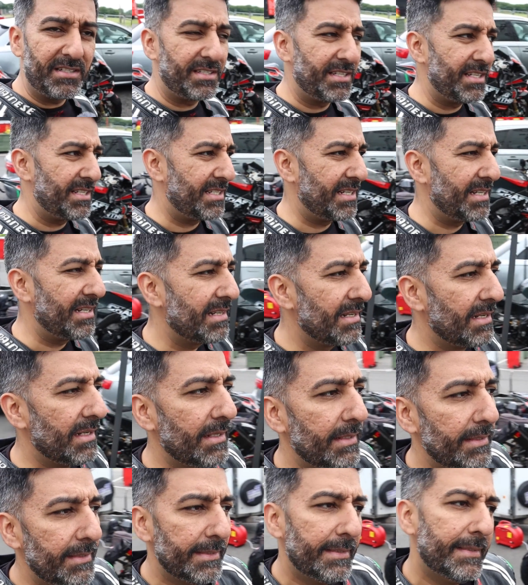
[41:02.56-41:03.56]
consistent.
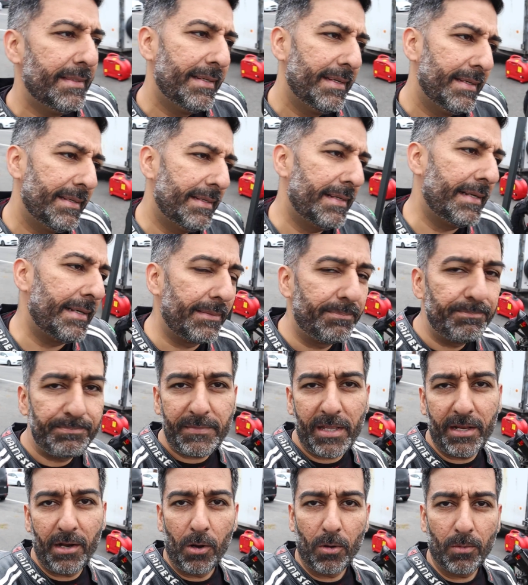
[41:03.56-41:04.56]

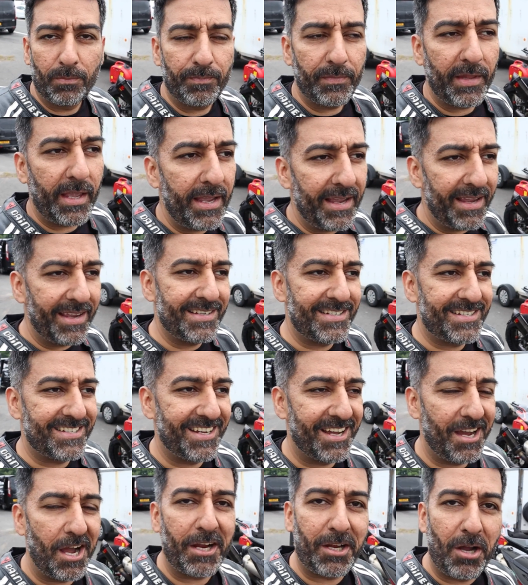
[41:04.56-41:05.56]
You know,
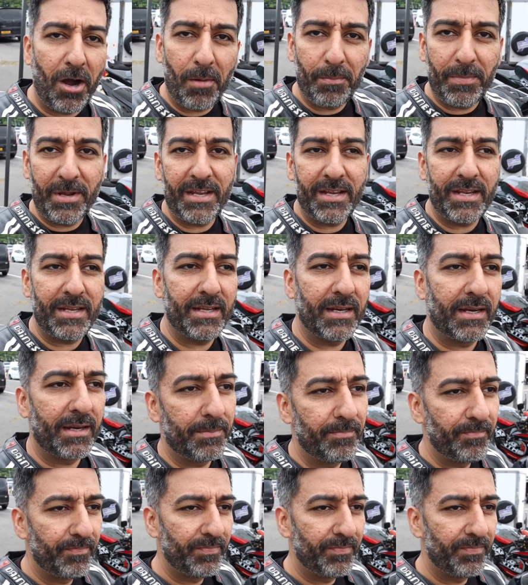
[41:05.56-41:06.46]
it's I can't beat